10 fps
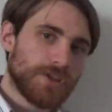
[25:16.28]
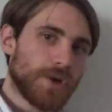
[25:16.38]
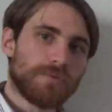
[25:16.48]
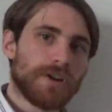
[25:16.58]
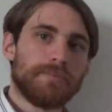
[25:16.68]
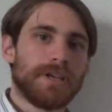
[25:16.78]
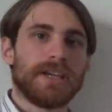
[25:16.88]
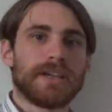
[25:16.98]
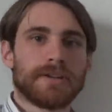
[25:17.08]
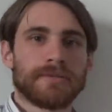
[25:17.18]
Don't run
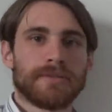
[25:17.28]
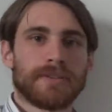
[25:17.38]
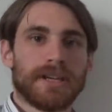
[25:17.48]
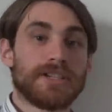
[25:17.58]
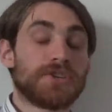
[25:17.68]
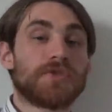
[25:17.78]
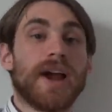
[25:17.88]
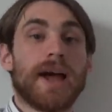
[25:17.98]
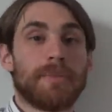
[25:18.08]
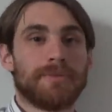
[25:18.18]
Peak. It's a
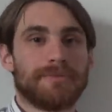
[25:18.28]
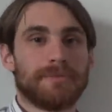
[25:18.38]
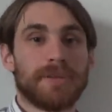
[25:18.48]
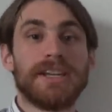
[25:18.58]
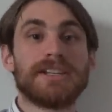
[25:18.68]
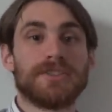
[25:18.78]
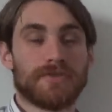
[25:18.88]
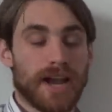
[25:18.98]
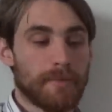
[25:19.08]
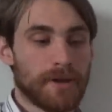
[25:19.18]
trap. Peak is a
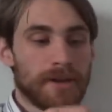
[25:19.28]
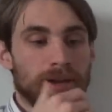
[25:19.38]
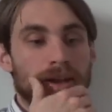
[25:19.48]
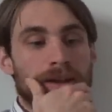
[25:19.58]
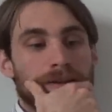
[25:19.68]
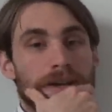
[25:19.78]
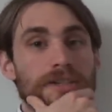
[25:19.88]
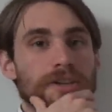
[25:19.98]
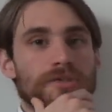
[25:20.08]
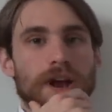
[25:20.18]
trap.
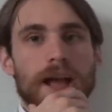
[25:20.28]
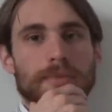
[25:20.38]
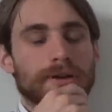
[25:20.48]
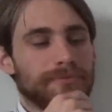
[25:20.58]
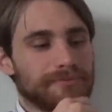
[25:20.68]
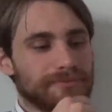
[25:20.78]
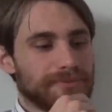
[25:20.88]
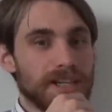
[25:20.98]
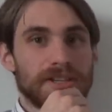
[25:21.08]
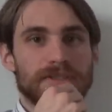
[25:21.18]
It's a trap!
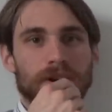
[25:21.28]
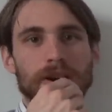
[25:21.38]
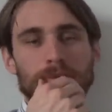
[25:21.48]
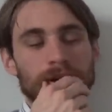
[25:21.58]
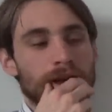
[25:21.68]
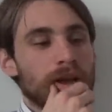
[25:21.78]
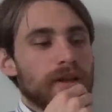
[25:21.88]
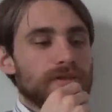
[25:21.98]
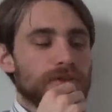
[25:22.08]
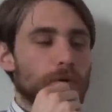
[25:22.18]
It's a tarp!
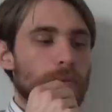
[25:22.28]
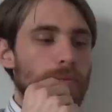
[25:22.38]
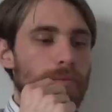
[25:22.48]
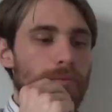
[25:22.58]
So,